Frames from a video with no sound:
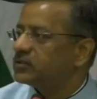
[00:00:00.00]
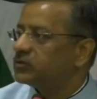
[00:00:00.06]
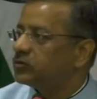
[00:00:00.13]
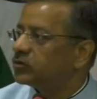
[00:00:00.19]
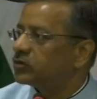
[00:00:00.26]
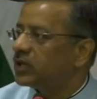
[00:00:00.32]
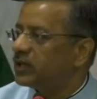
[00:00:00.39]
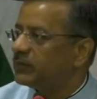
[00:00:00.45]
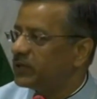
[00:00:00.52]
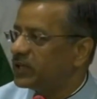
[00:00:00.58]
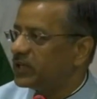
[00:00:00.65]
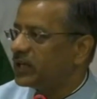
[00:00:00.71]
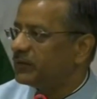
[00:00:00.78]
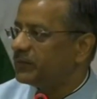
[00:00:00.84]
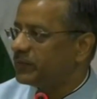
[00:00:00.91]
far as Doklam
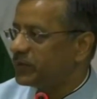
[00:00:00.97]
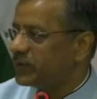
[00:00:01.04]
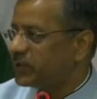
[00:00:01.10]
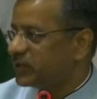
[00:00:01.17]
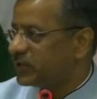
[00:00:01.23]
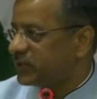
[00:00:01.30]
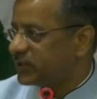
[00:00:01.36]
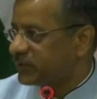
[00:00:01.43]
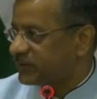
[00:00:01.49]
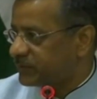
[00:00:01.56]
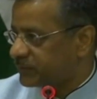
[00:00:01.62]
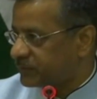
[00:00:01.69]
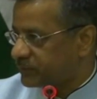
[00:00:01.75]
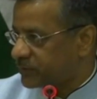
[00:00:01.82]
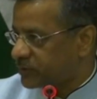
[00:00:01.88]
area
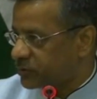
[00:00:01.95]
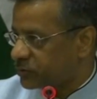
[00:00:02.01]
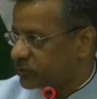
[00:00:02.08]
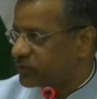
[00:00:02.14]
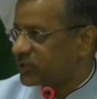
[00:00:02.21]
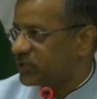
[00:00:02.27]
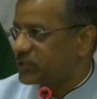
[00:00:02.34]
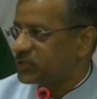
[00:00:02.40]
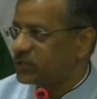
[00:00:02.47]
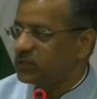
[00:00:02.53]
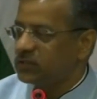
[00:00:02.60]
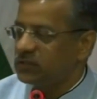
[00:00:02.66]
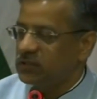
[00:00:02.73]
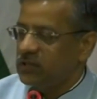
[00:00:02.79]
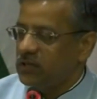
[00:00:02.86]
uh, issue is
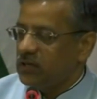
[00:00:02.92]
concerned,